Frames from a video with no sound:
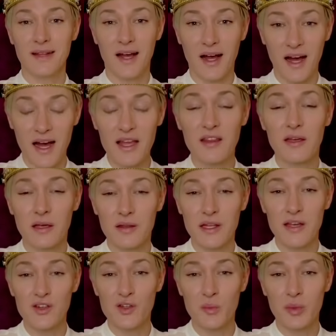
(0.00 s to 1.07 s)
I think
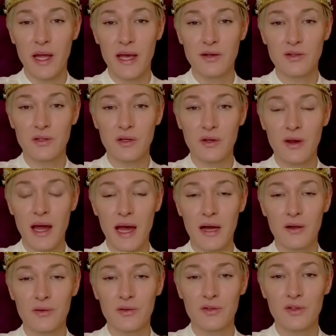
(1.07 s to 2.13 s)
they should play to the
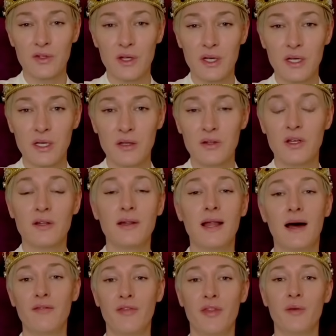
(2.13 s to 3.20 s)
crowds that
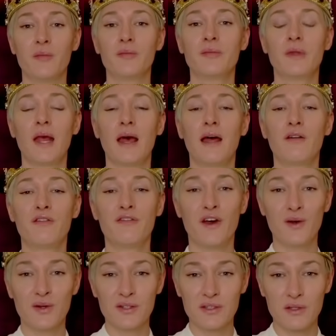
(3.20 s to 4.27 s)
love them and
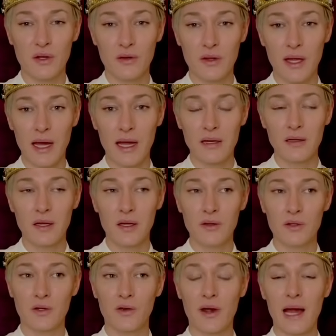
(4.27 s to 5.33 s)
focus on that.
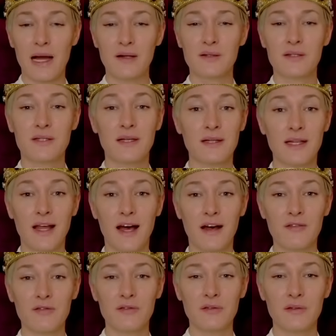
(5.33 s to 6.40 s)
The crowds that
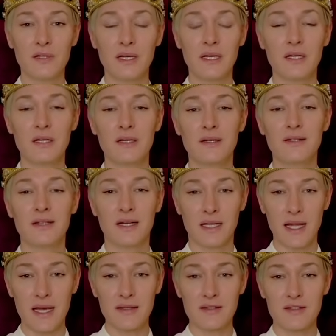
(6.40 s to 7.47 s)
love the
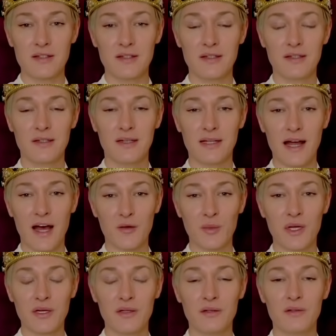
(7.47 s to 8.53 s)
glitz, the
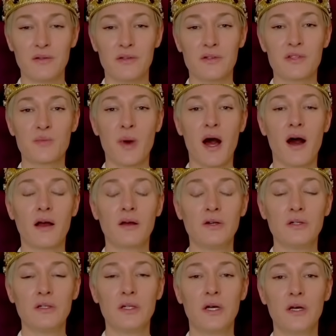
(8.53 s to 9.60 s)
glamour, the
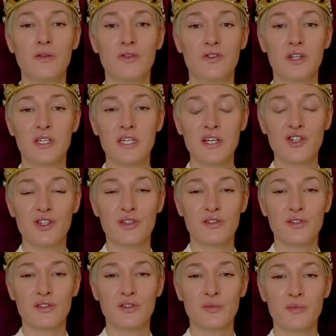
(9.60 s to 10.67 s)
sparkle, the
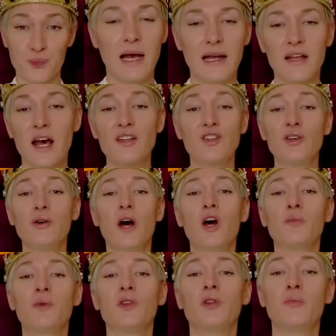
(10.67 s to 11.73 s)
traditions. And I do
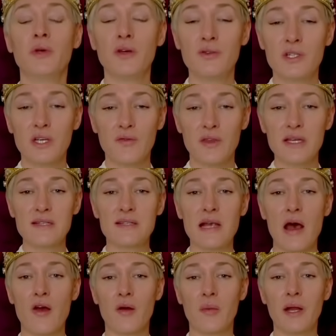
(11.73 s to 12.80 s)
hope that the beauty of this
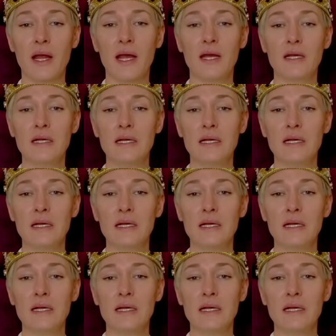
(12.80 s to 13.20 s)
ceremony